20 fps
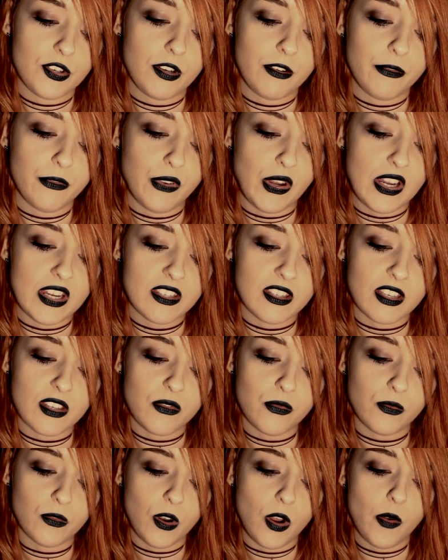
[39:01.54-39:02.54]
her face is
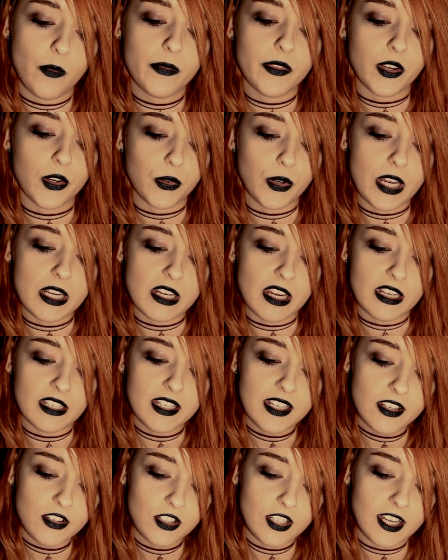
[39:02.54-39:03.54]
from the great
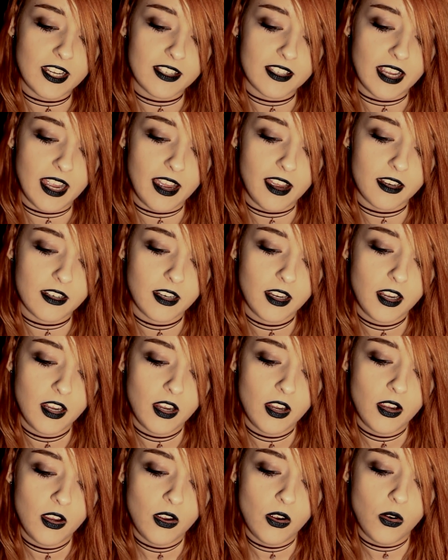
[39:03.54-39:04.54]
idea she has had
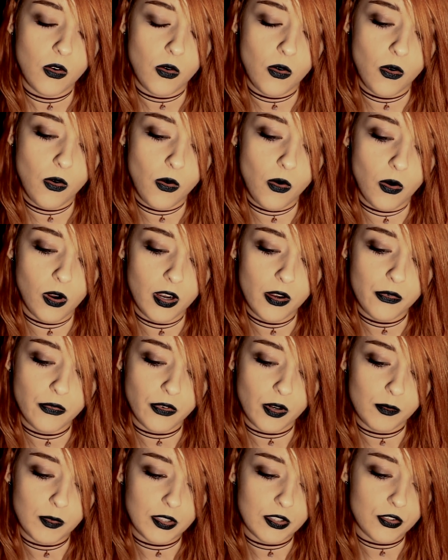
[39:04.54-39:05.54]
or
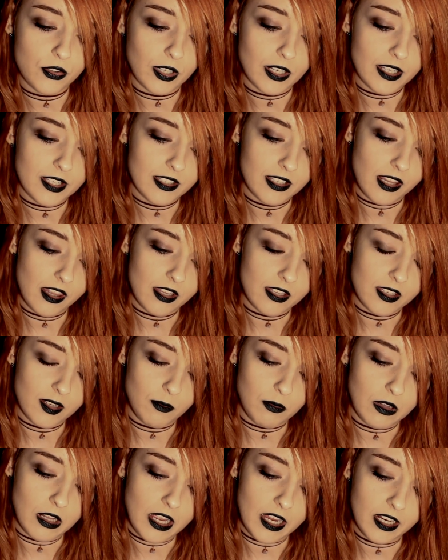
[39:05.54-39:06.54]
from a tryst in the
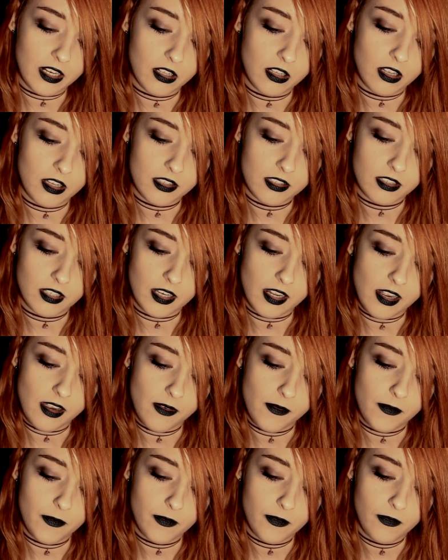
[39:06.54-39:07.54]
supply closet.
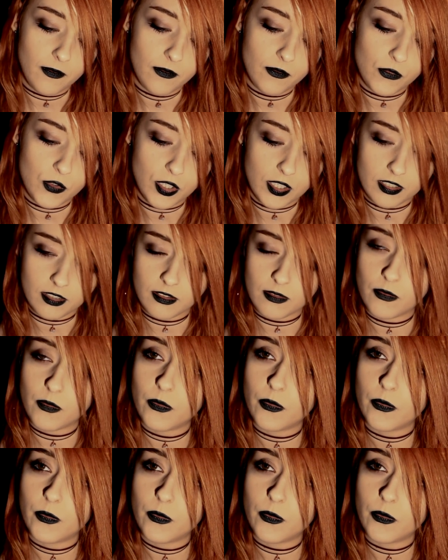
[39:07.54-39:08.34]
Tryst.